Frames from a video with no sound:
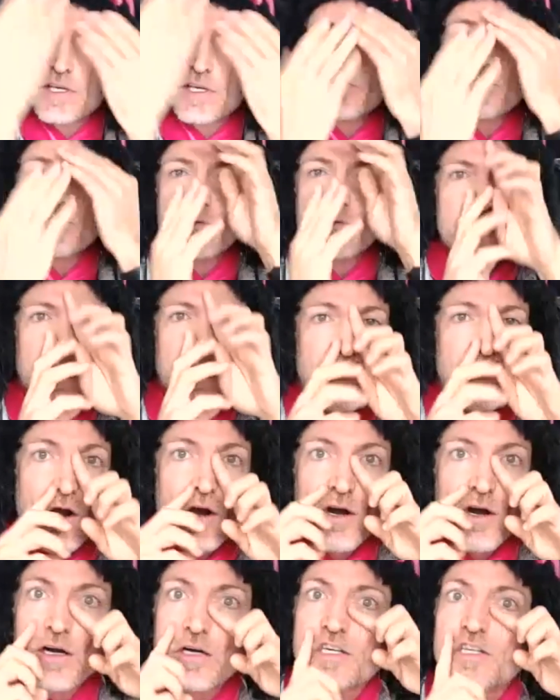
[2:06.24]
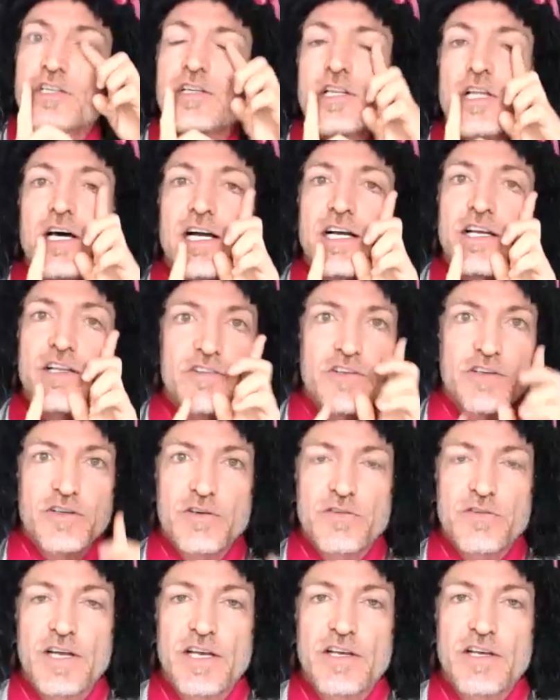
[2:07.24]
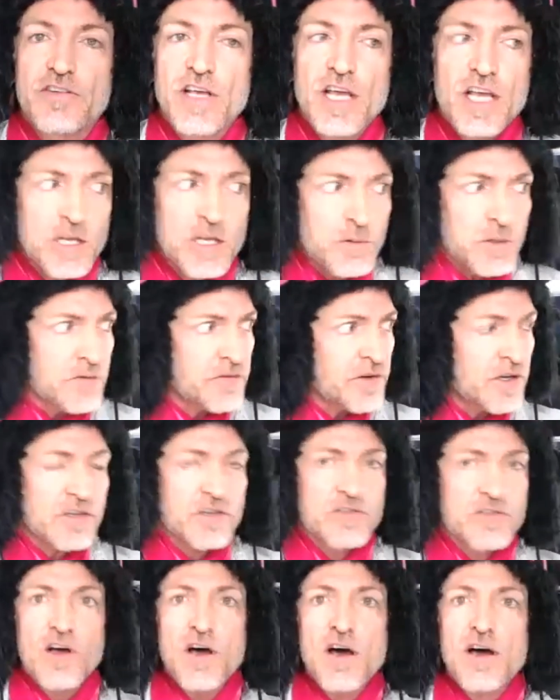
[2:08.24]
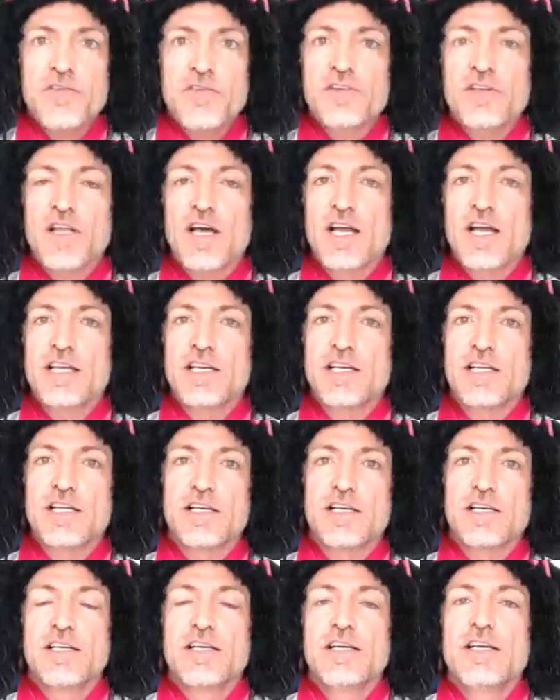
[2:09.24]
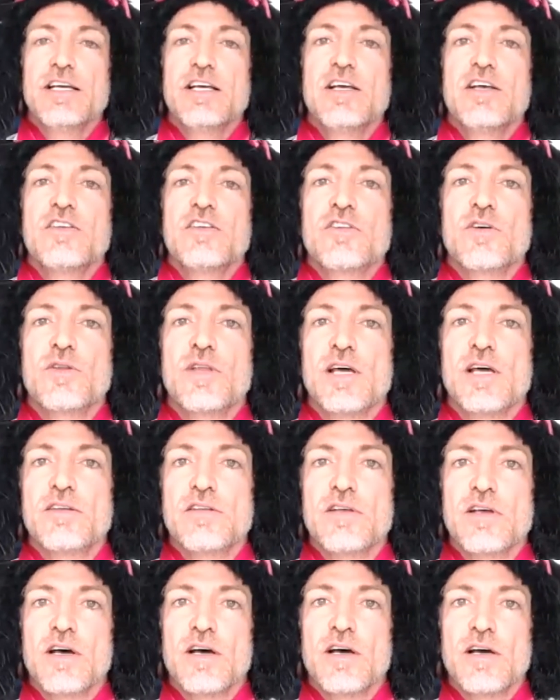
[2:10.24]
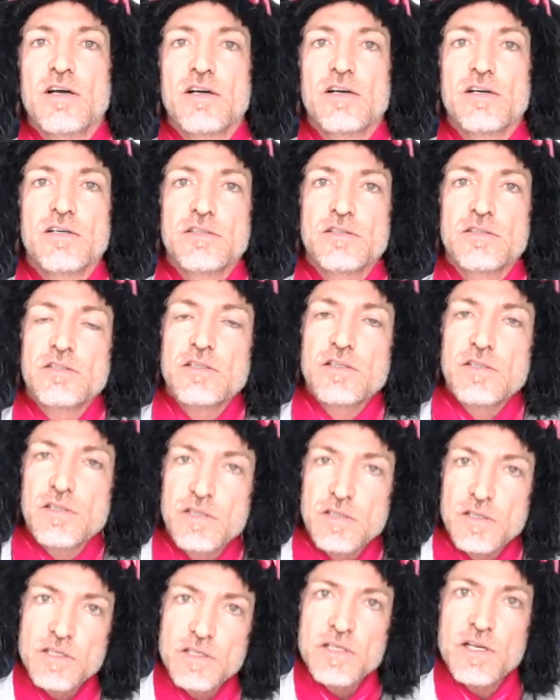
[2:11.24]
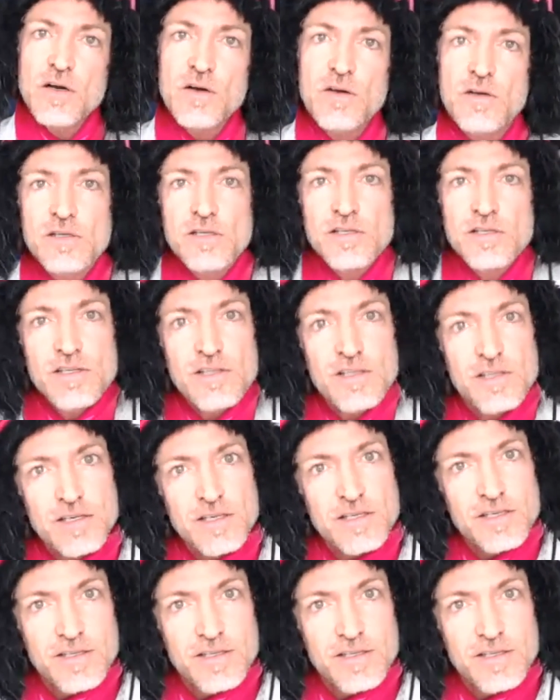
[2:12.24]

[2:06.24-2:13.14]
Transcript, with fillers: gives you like harsh lines on your face. You want to have kind of soft lighting so that uh, you know you look